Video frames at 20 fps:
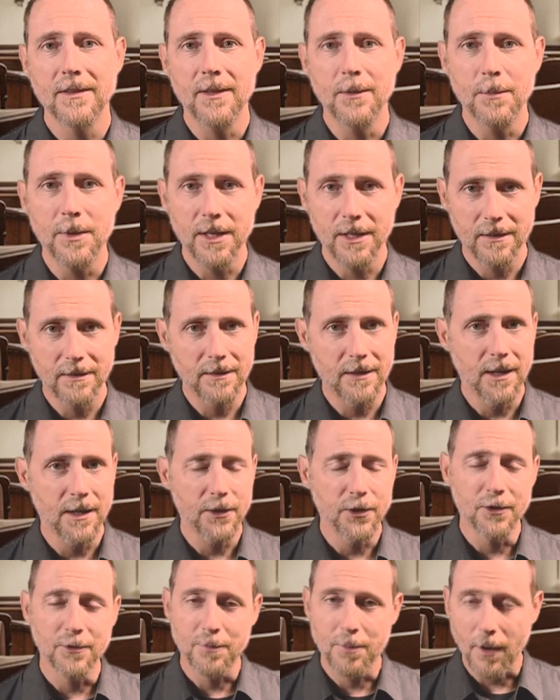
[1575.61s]
the bit
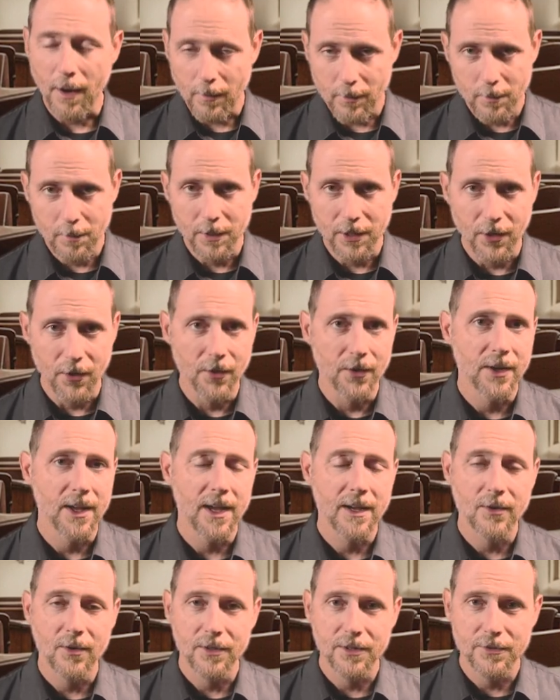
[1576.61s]
that you've probably heard.
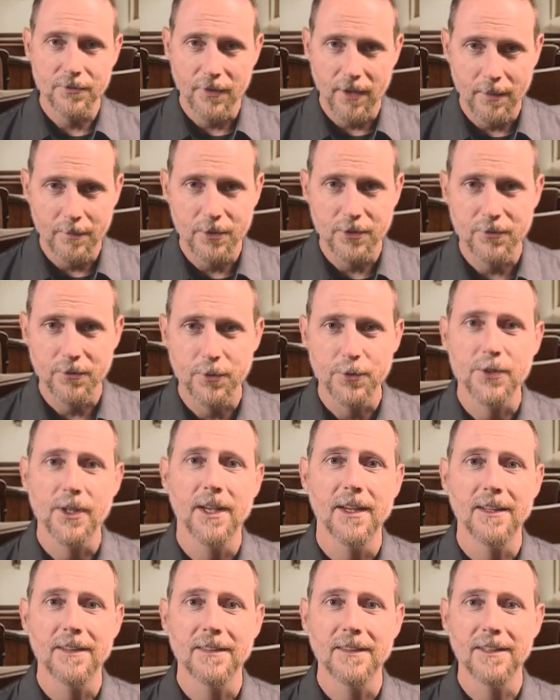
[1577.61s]
Eckhart is famous for
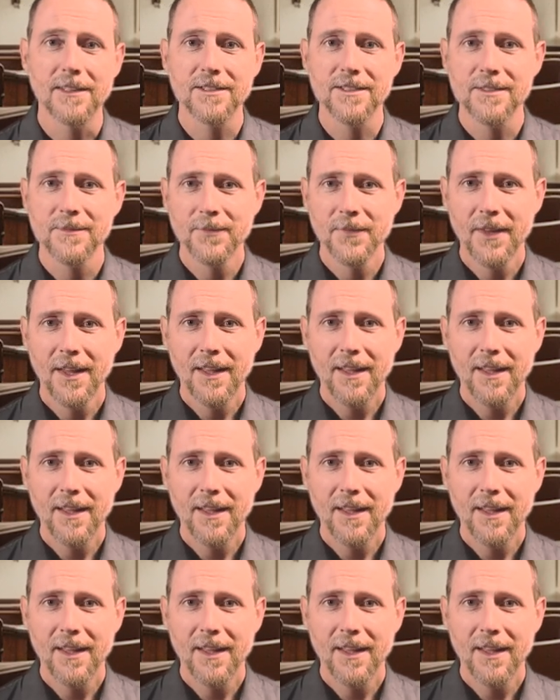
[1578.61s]
saying this,